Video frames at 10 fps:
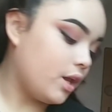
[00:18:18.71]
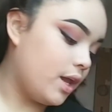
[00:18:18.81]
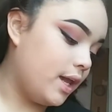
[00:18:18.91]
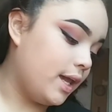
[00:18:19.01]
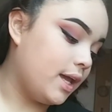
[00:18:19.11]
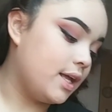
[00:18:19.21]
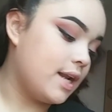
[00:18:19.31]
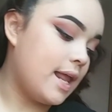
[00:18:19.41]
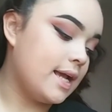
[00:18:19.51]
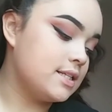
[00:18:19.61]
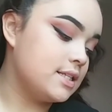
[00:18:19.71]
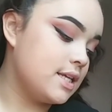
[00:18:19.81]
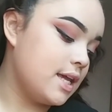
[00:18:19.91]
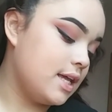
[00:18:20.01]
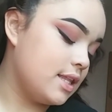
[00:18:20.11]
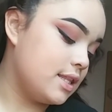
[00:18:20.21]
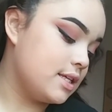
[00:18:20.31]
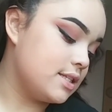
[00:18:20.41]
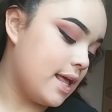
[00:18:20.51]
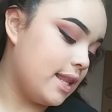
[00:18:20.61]
And I like to take this
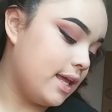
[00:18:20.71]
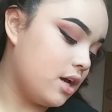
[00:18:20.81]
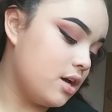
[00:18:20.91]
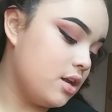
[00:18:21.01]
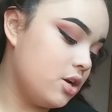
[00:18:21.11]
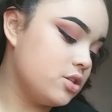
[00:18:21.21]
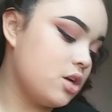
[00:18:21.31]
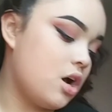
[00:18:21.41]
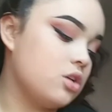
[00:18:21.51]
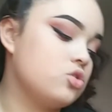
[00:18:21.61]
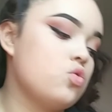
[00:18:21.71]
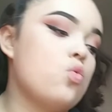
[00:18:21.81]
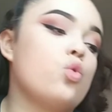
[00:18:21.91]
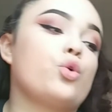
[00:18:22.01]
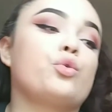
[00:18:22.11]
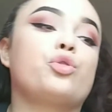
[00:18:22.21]
LA Colors Contour